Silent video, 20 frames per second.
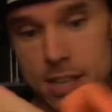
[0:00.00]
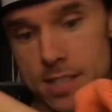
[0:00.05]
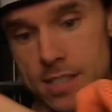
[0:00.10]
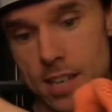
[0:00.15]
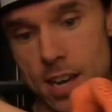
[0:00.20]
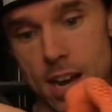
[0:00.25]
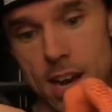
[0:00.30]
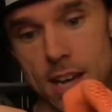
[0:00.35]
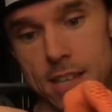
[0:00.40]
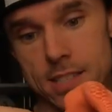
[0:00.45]

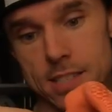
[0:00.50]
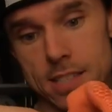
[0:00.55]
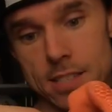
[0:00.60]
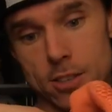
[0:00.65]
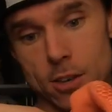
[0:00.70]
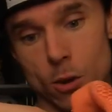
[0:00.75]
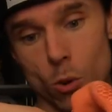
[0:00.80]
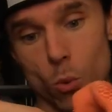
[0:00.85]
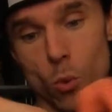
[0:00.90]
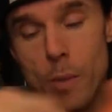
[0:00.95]
size. These
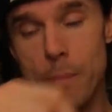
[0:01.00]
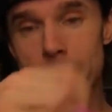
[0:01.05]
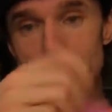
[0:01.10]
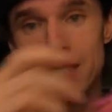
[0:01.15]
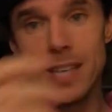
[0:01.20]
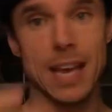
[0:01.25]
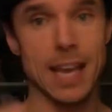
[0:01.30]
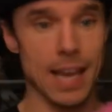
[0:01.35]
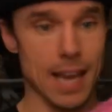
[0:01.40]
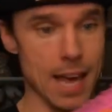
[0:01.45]
are a women's
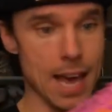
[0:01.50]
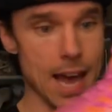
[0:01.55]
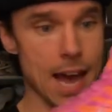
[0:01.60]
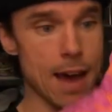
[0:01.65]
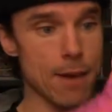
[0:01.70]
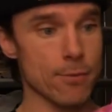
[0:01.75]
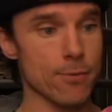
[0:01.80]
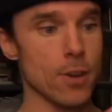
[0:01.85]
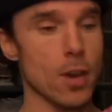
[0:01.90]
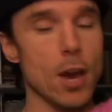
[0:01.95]

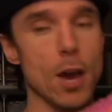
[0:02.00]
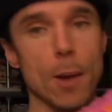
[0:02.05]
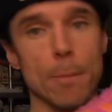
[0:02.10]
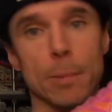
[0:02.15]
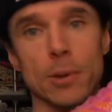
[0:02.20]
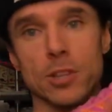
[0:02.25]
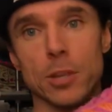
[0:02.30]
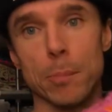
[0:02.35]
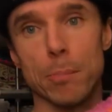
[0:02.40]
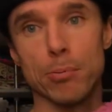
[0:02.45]
8.5,
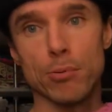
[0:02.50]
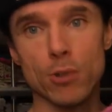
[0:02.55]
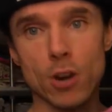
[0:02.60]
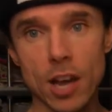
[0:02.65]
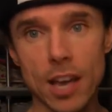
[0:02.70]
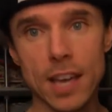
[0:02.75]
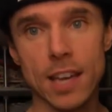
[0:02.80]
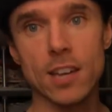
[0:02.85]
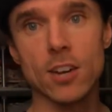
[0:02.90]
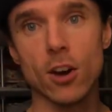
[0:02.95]
but the
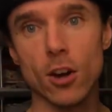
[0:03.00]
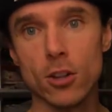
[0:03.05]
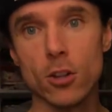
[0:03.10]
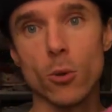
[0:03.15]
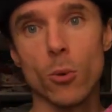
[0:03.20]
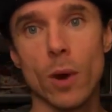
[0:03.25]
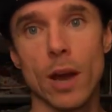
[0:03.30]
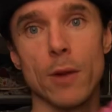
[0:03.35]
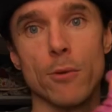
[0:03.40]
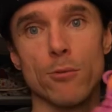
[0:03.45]
bright
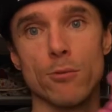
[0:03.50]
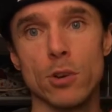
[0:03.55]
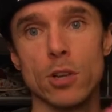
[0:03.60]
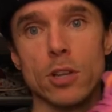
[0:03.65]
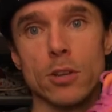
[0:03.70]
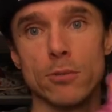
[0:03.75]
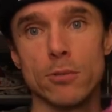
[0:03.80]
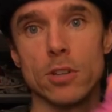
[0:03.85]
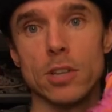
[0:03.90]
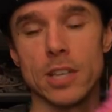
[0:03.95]
colorway
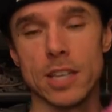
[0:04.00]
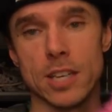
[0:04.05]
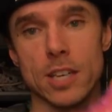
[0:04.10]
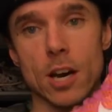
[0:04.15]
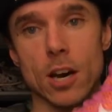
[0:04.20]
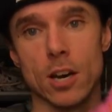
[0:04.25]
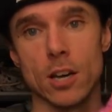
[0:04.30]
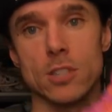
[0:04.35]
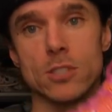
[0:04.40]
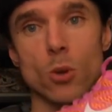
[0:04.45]
really
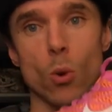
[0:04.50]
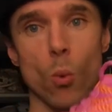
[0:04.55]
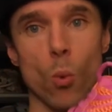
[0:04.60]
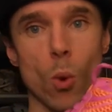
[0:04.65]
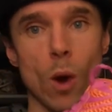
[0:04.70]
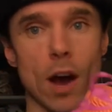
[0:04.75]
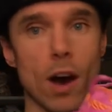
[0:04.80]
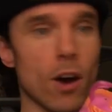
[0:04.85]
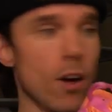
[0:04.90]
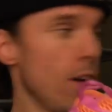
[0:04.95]
does
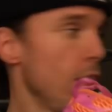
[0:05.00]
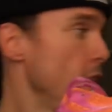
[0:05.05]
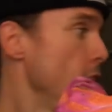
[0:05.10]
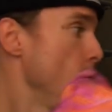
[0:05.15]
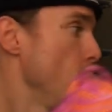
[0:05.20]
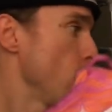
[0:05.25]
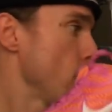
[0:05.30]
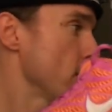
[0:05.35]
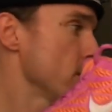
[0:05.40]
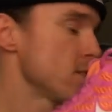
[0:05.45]
well.
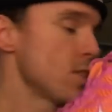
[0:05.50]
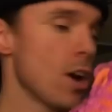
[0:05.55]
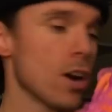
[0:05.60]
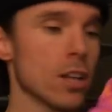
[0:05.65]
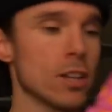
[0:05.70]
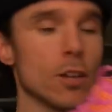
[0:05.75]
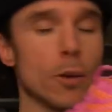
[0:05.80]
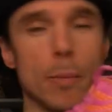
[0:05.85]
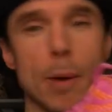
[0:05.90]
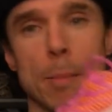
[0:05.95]
We're gonna talk
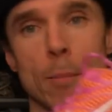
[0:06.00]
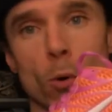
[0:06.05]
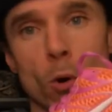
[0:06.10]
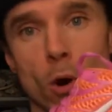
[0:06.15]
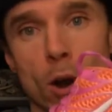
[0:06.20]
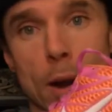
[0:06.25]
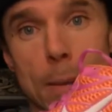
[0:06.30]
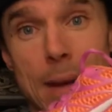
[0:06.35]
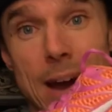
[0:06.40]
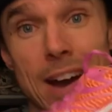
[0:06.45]
a little bit
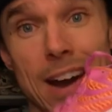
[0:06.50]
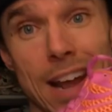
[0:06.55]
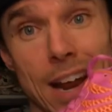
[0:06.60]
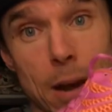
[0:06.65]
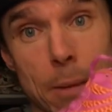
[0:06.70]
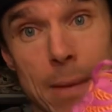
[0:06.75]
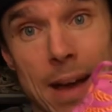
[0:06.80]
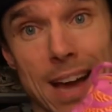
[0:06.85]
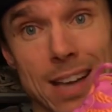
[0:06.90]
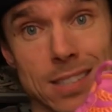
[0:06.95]
more about
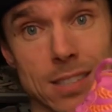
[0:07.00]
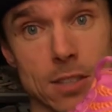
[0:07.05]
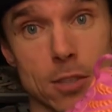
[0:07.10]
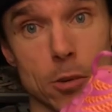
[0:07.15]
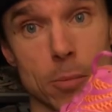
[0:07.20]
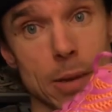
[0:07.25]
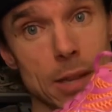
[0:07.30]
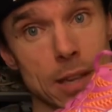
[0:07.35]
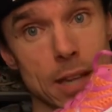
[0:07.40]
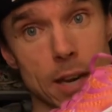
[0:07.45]
Air Max a
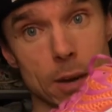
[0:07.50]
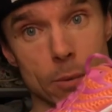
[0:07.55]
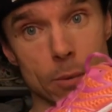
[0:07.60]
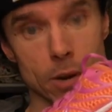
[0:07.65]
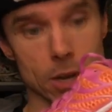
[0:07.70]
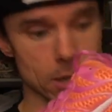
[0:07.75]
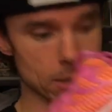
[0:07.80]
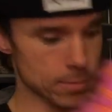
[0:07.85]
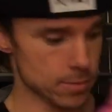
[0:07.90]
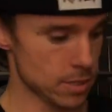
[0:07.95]
little bit later when
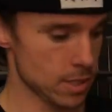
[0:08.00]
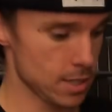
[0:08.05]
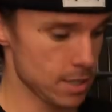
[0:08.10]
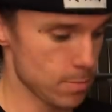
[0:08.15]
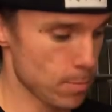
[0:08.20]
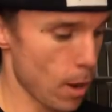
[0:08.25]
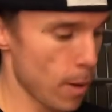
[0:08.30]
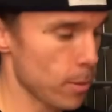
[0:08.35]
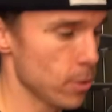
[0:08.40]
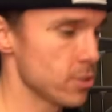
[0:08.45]
it comes to these
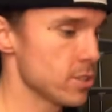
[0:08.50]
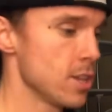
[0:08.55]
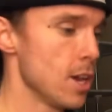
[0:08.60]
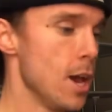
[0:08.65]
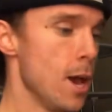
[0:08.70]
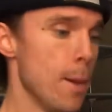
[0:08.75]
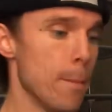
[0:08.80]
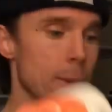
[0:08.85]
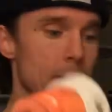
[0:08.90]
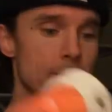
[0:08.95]
bubbles,
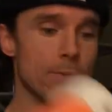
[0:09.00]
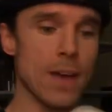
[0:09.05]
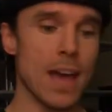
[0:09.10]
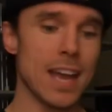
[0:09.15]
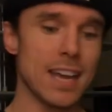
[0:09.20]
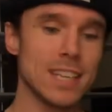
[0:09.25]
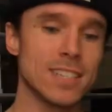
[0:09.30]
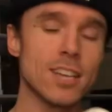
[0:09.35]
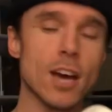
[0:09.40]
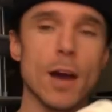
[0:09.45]
but if
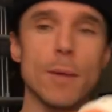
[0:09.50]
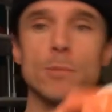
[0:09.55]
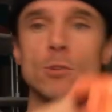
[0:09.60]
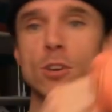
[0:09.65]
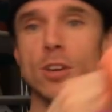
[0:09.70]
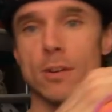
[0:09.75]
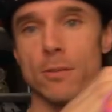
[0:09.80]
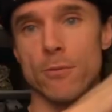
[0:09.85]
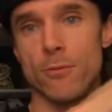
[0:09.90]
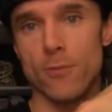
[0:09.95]
anytime you
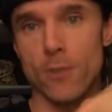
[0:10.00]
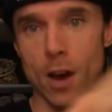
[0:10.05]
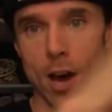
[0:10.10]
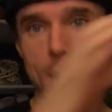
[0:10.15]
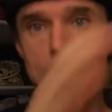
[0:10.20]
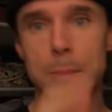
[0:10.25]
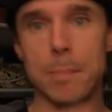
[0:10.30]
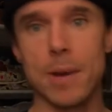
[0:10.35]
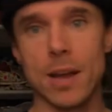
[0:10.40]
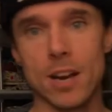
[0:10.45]
can
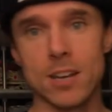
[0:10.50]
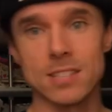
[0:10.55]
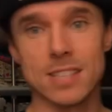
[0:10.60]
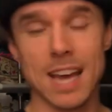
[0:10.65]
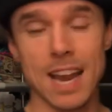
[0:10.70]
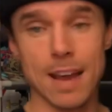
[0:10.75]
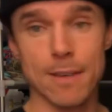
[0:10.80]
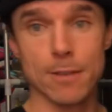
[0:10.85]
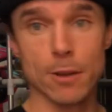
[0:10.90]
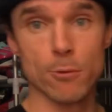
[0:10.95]
find pairs that
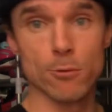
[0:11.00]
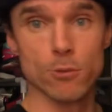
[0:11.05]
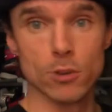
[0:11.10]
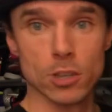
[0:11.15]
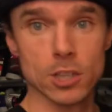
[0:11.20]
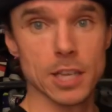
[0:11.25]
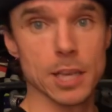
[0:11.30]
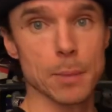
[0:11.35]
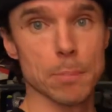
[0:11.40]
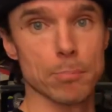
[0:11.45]
have a
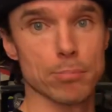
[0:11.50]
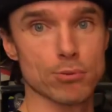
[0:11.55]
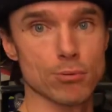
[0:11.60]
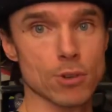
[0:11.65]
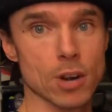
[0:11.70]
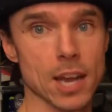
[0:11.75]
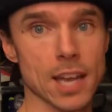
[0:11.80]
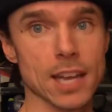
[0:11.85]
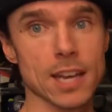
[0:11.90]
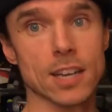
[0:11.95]
really
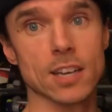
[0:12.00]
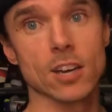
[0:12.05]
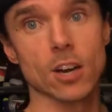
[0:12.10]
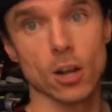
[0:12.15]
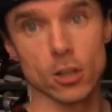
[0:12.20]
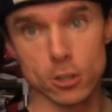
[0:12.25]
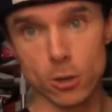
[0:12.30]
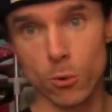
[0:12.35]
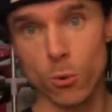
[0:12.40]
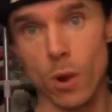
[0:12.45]
bright
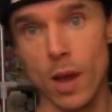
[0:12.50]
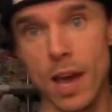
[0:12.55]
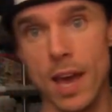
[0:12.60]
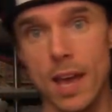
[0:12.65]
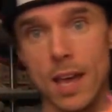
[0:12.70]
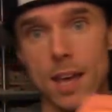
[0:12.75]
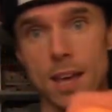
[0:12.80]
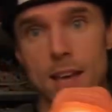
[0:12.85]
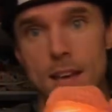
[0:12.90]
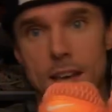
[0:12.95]

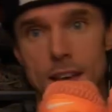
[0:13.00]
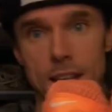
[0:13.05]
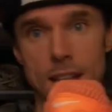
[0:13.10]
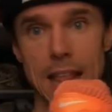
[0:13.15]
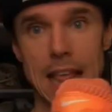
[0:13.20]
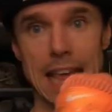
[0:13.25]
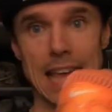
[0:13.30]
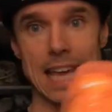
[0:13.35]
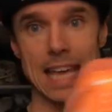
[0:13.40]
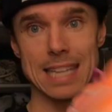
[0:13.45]
colorway,
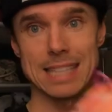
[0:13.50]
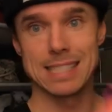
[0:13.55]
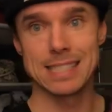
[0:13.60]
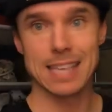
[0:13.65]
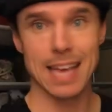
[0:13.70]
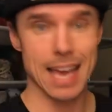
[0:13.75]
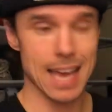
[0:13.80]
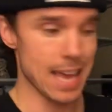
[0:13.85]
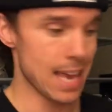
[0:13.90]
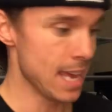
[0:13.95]
it's
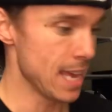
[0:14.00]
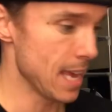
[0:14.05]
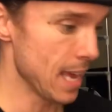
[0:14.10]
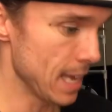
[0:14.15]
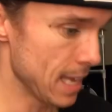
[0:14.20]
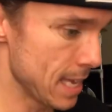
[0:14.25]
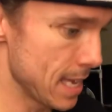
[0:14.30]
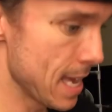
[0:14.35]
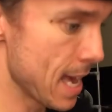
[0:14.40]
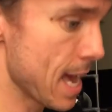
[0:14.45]
a
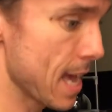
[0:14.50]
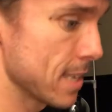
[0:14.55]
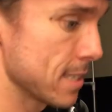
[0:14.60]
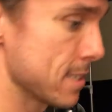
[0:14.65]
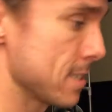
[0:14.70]
yes.